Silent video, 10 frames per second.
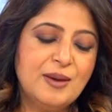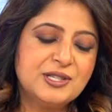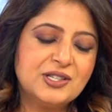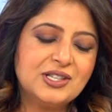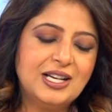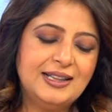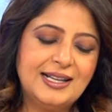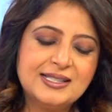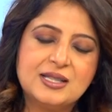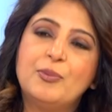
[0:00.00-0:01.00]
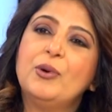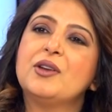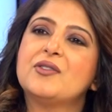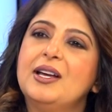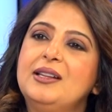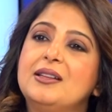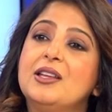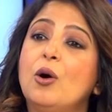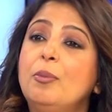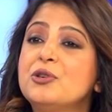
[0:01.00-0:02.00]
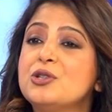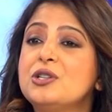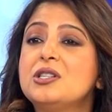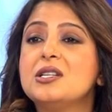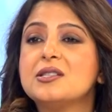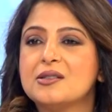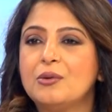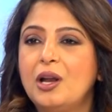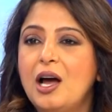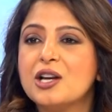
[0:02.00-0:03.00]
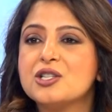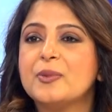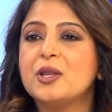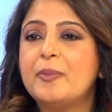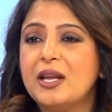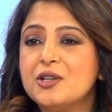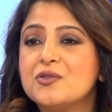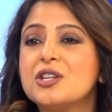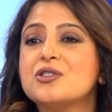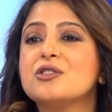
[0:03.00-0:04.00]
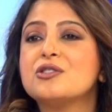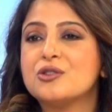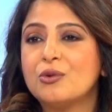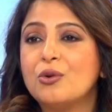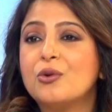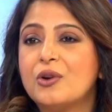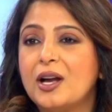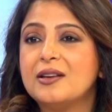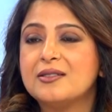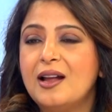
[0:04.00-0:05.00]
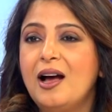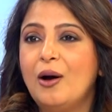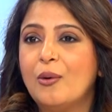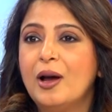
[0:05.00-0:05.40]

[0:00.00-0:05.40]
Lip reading: Mr. Jalan, that's the point, right? That the opportunity is so large, but the penetration is so low right now.